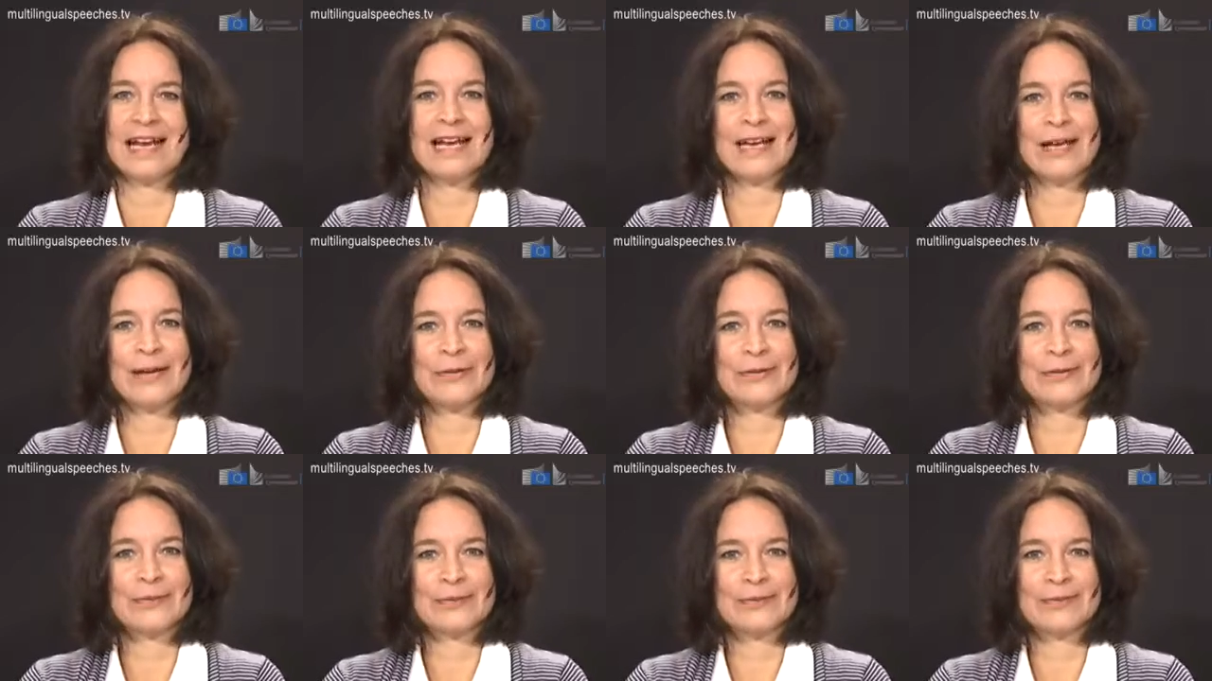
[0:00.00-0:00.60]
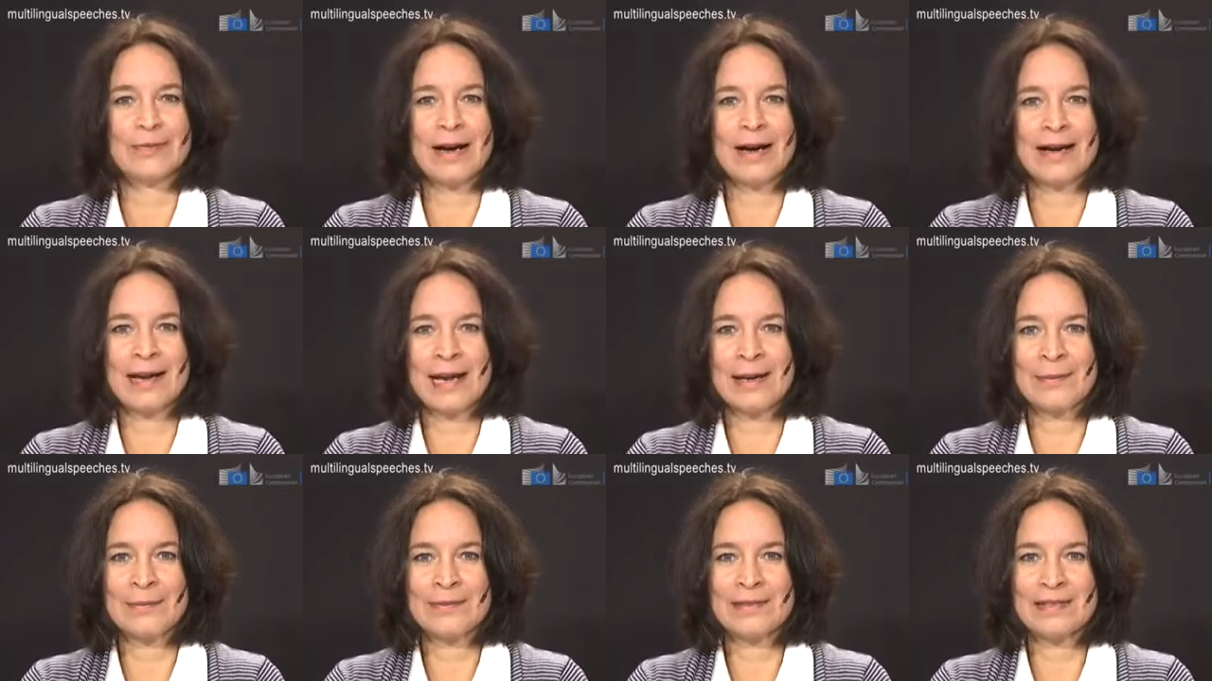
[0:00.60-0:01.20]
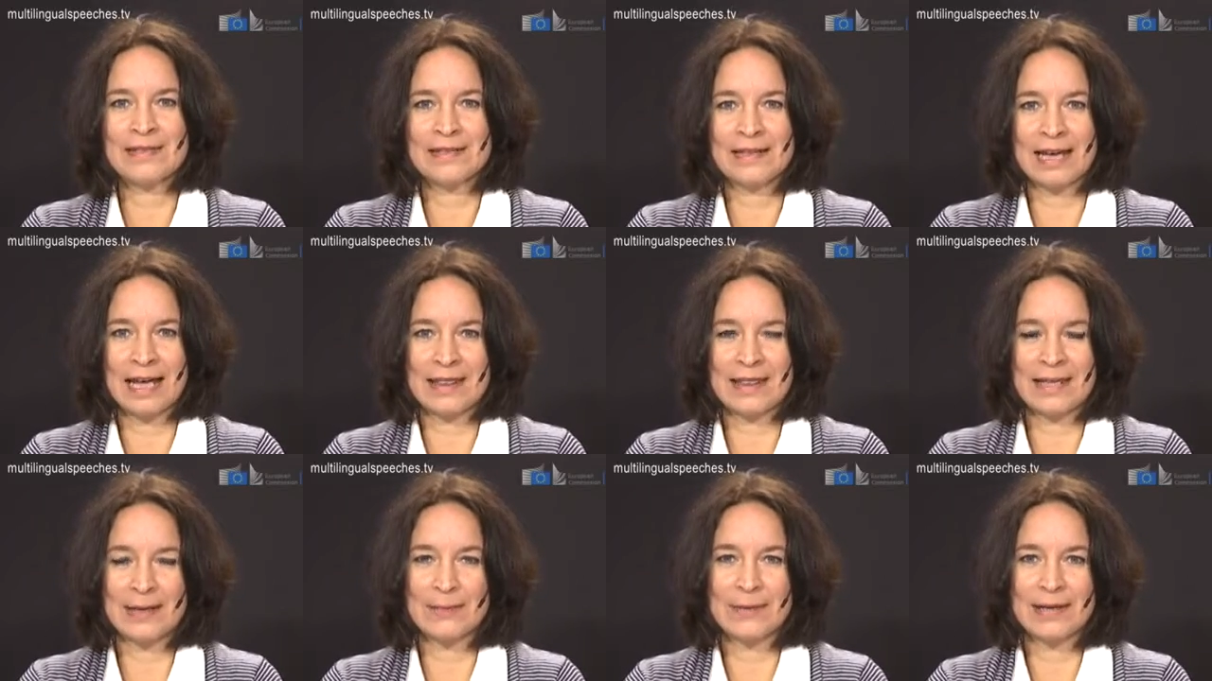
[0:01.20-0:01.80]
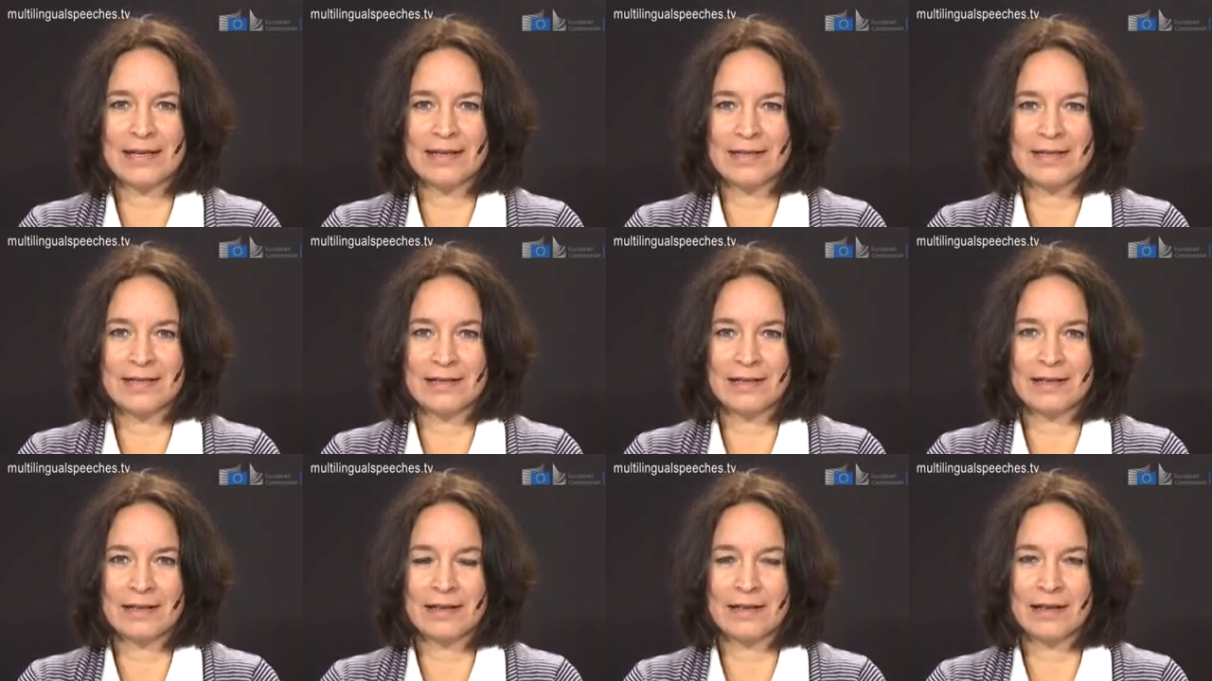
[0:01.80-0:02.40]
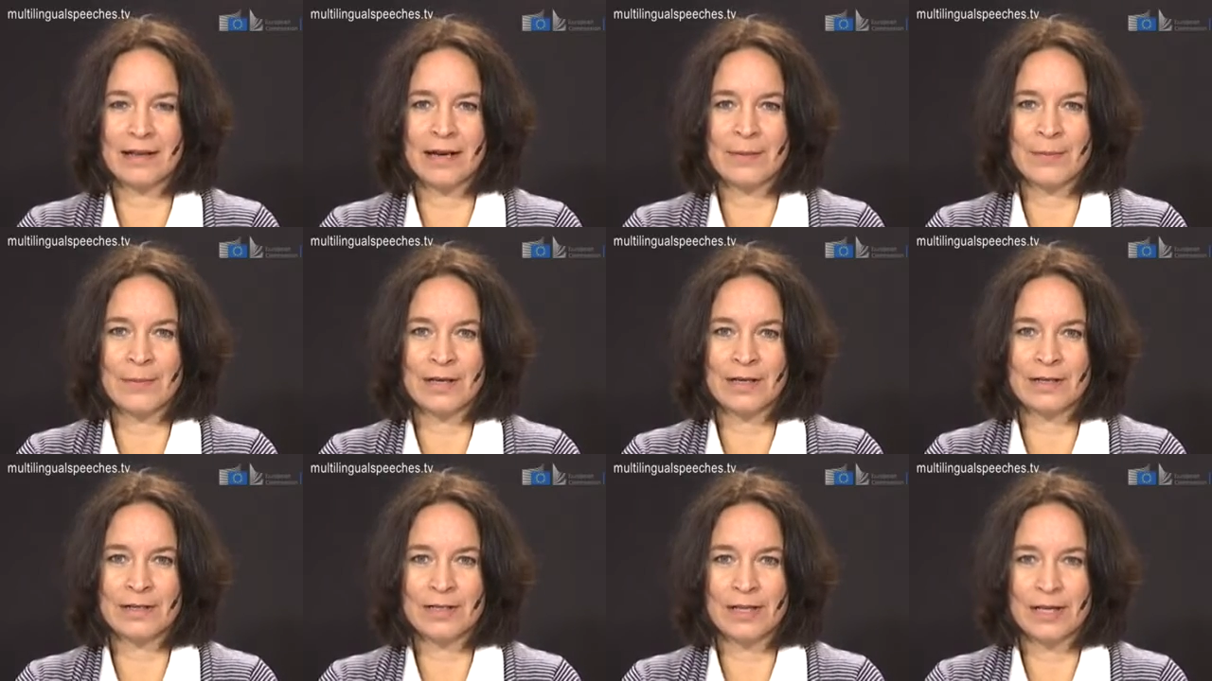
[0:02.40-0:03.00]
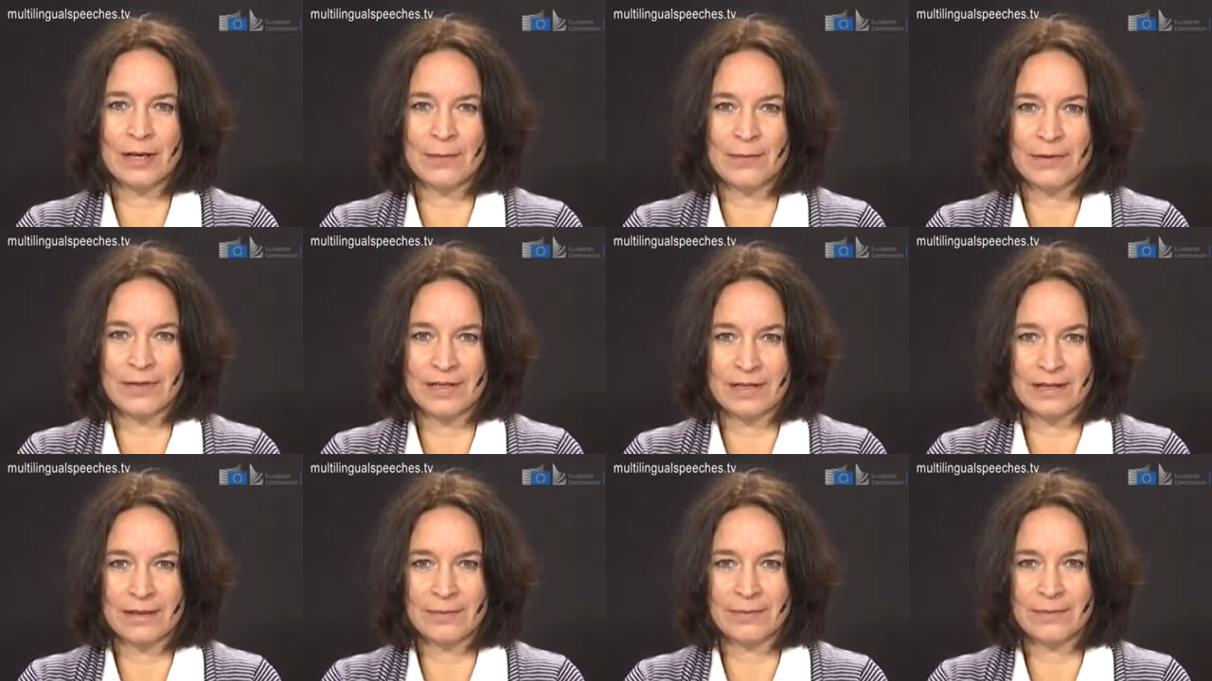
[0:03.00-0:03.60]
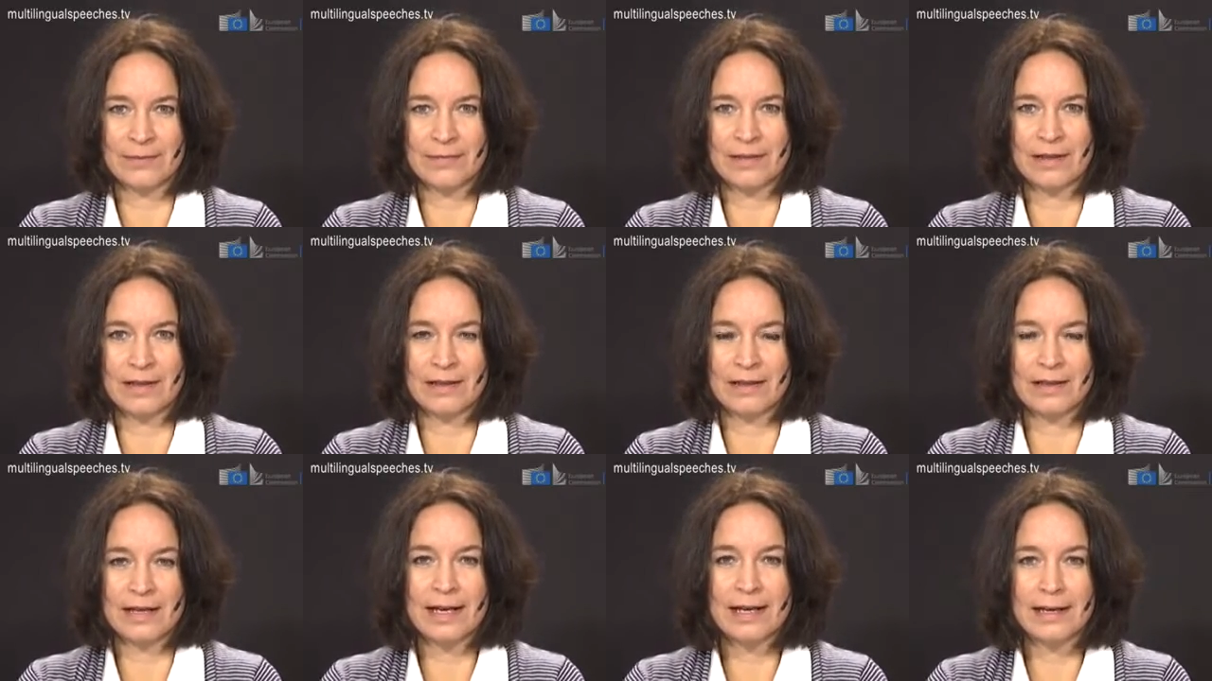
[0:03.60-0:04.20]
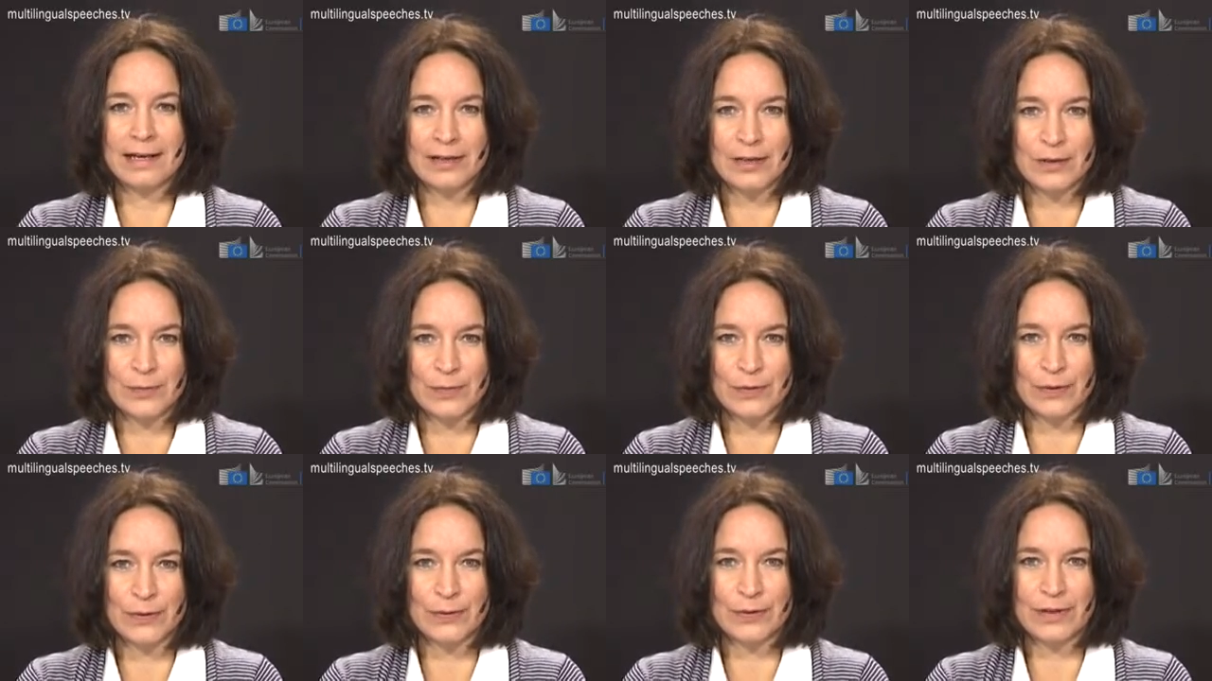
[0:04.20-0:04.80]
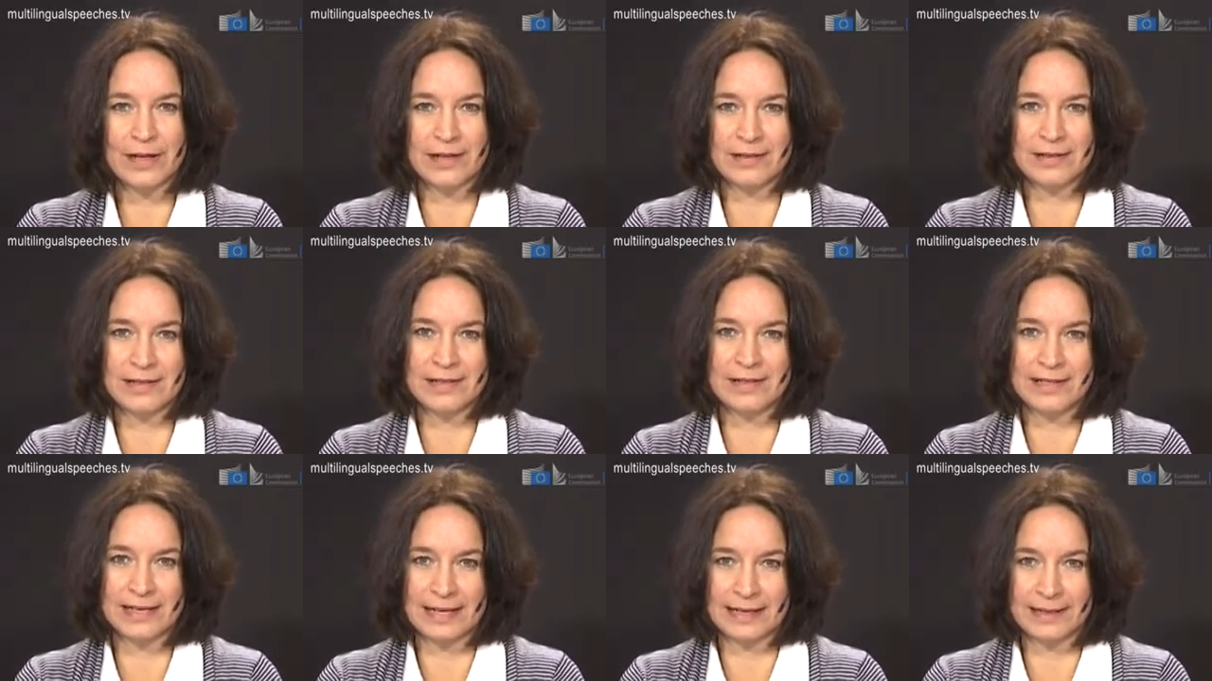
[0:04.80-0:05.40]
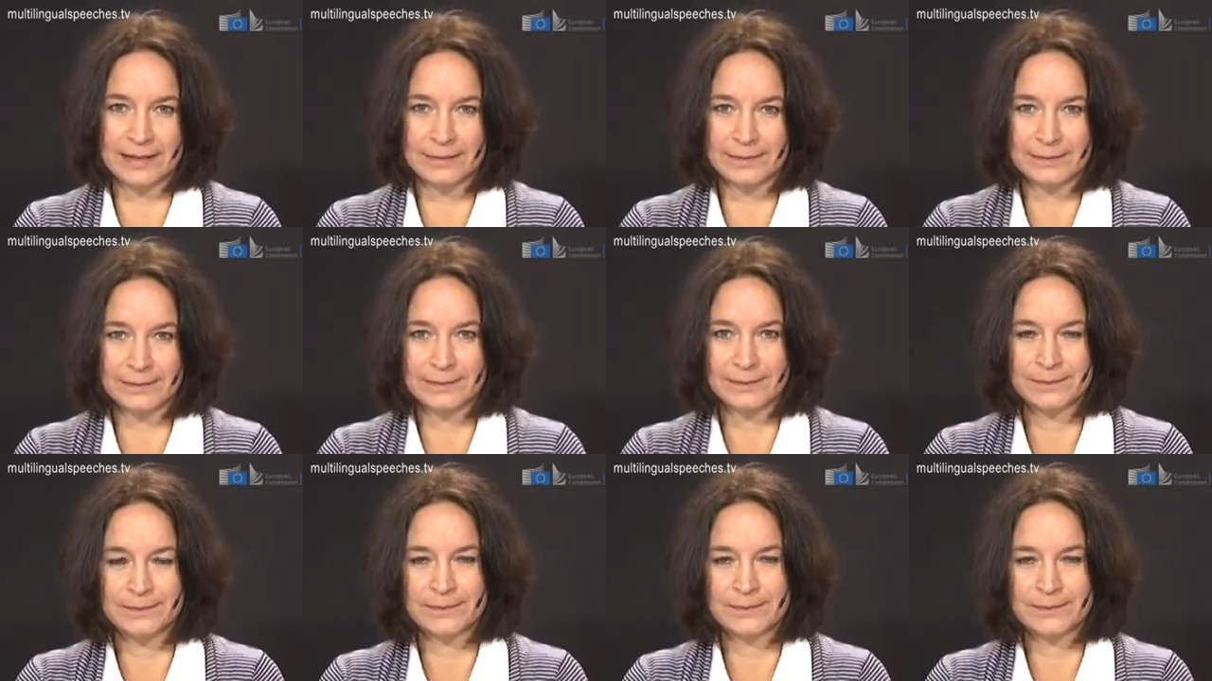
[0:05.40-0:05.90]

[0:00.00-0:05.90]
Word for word: Hello, my name's Kathy Pearson and I'm an interpreter in the English booth at the Skick.